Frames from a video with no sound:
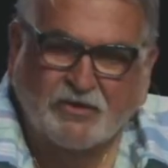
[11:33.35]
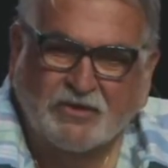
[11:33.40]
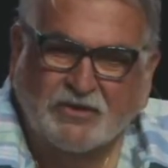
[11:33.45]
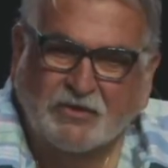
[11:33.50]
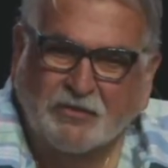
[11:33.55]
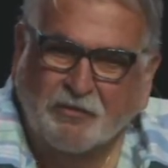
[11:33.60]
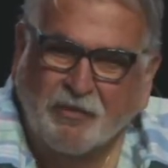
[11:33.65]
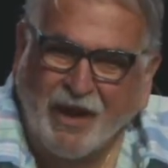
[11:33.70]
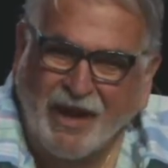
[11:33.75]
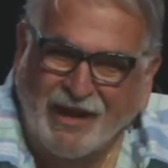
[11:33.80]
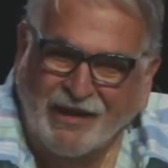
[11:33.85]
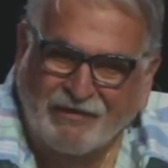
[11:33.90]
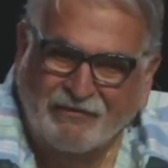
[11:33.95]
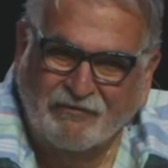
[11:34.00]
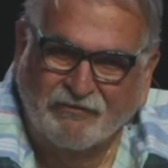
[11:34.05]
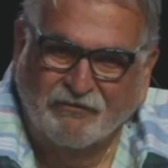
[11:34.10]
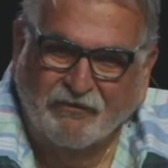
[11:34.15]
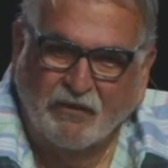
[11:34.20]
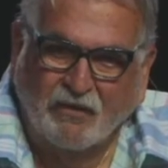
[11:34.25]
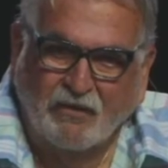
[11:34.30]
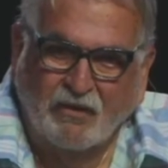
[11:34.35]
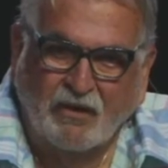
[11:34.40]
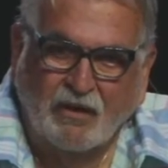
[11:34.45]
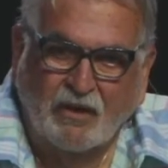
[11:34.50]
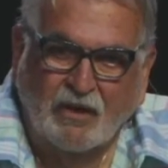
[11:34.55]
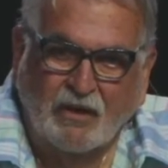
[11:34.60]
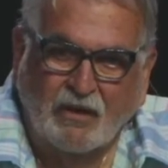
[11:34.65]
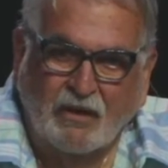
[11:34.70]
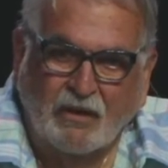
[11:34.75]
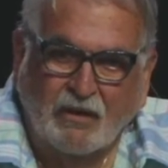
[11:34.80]
So it's painful.
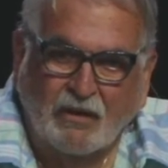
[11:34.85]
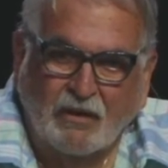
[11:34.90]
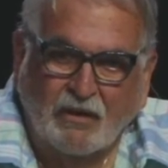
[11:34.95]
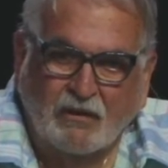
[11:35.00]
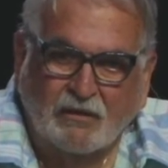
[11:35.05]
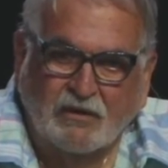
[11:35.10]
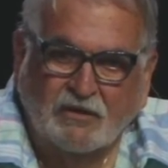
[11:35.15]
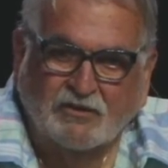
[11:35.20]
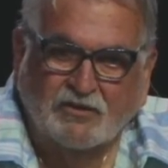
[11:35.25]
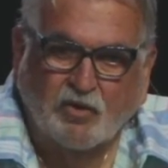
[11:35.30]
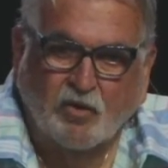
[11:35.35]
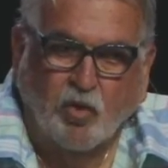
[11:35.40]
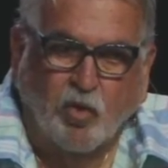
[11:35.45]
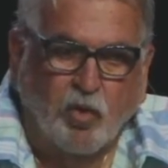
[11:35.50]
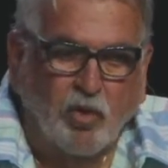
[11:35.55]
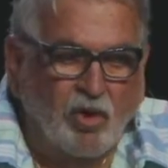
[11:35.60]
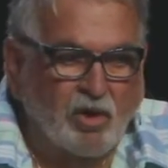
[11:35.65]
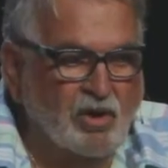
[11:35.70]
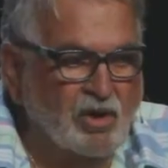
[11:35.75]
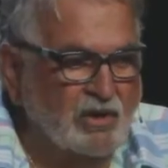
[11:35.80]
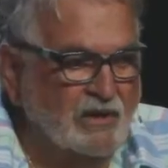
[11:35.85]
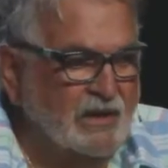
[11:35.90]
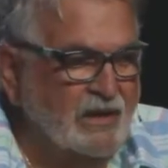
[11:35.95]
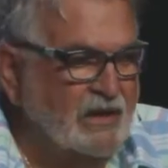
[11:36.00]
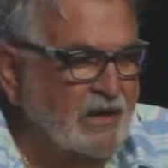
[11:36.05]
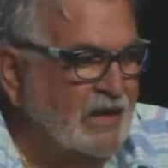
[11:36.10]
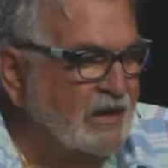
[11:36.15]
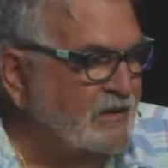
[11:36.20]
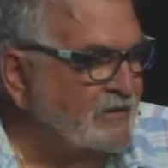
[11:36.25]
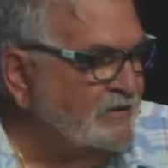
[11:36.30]
This
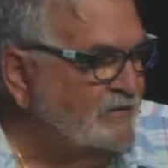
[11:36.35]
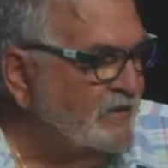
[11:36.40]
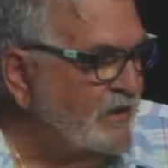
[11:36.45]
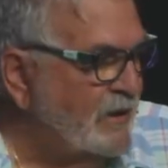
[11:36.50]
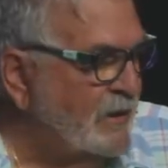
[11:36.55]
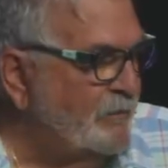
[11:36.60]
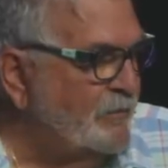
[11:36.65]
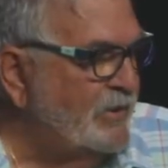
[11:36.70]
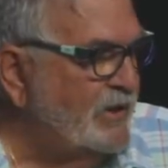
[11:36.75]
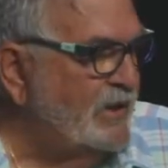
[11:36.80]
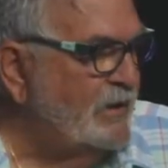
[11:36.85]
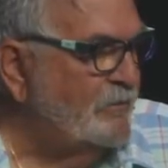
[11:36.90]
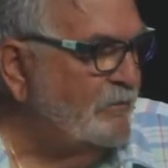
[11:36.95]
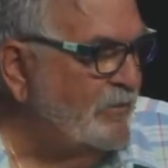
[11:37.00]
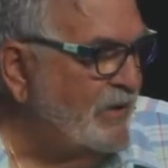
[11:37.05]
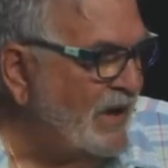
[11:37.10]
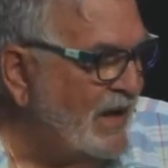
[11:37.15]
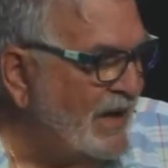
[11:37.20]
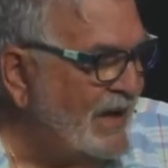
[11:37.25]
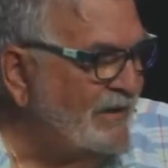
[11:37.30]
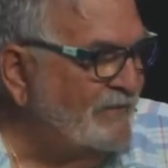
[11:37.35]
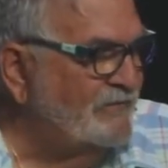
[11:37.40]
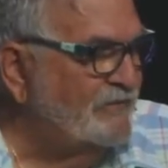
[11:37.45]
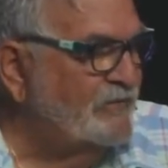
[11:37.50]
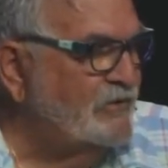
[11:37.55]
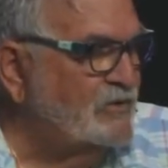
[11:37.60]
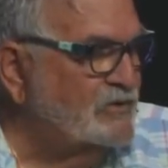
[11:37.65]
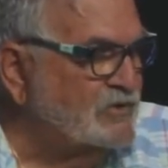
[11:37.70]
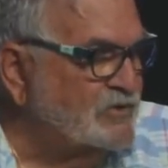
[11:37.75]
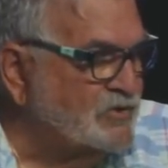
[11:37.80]
quarreling ends up in
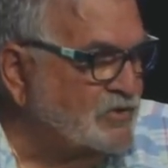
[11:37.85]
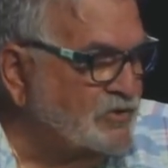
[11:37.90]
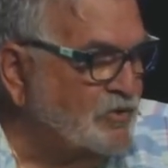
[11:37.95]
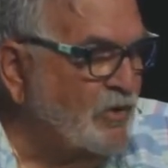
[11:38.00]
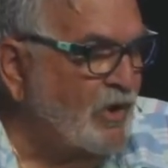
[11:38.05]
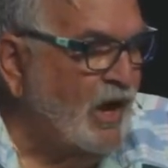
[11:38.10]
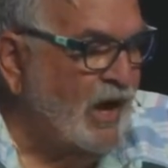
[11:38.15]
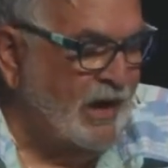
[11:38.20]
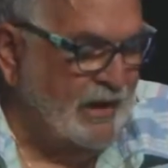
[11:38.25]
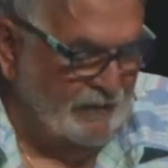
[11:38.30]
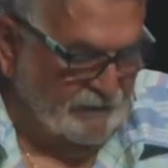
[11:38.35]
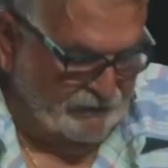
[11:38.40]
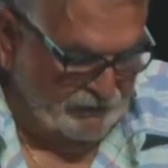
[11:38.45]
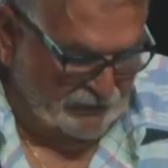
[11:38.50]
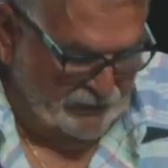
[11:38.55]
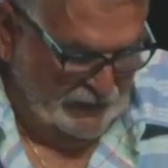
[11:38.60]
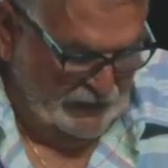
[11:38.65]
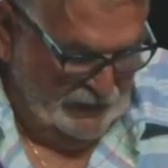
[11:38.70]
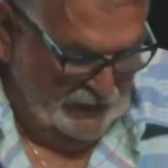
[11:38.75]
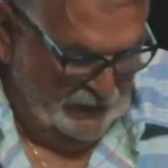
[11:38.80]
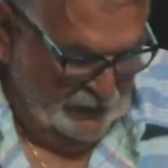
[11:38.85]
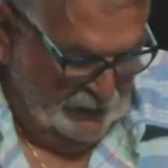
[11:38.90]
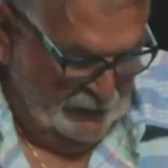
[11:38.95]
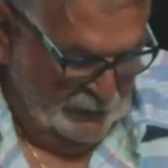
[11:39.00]
painful strife.